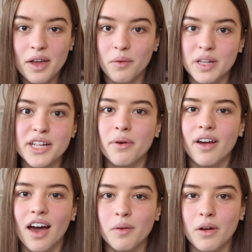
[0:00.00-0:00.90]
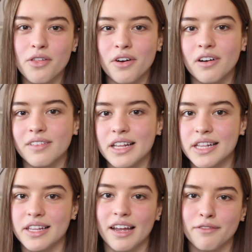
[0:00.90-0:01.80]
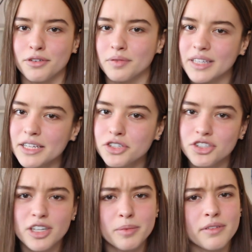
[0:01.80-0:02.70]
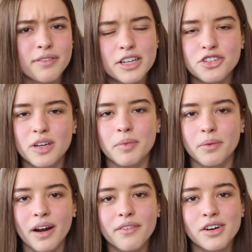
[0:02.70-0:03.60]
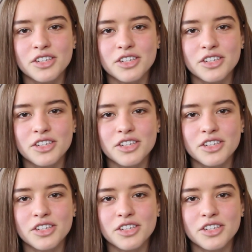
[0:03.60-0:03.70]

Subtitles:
what's going on, whether this is like for a relationship or friendship or whatever.